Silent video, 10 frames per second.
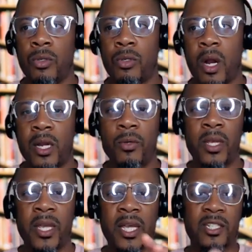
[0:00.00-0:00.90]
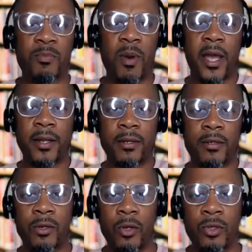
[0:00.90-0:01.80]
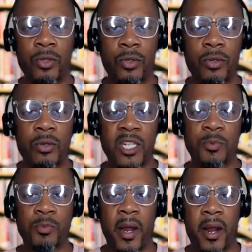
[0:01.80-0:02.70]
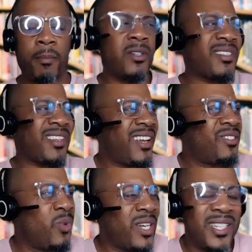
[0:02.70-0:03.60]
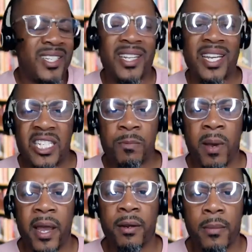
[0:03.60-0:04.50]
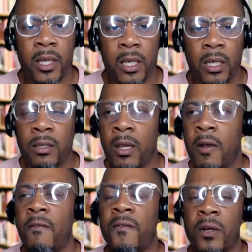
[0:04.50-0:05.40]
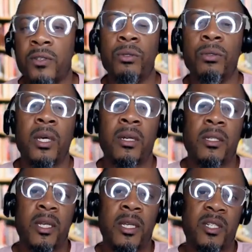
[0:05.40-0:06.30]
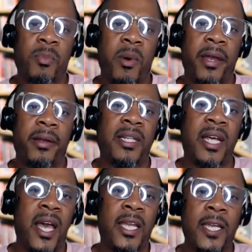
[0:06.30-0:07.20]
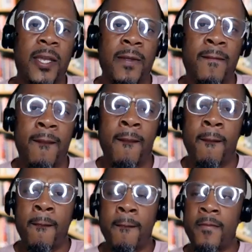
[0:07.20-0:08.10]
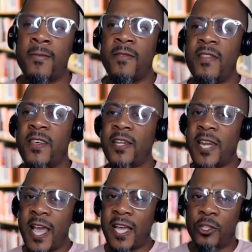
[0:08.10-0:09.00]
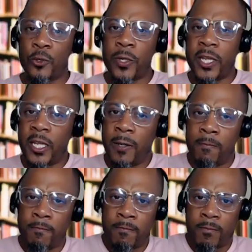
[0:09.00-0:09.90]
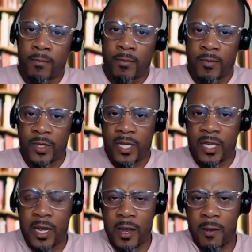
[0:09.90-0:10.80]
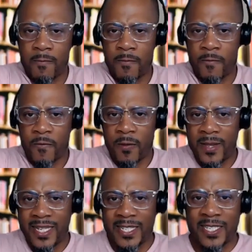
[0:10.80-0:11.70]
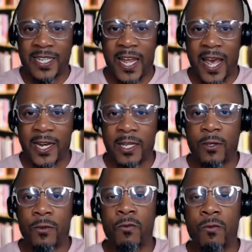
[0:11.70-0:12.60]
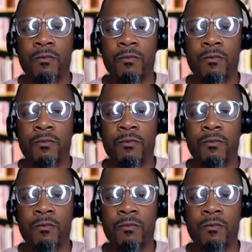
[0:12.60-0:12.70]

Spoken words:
are you inspired or do you aspire? Mr. Cage, what does inspire mean? First two letters of inspire is IN. Did that dream come from inside of you?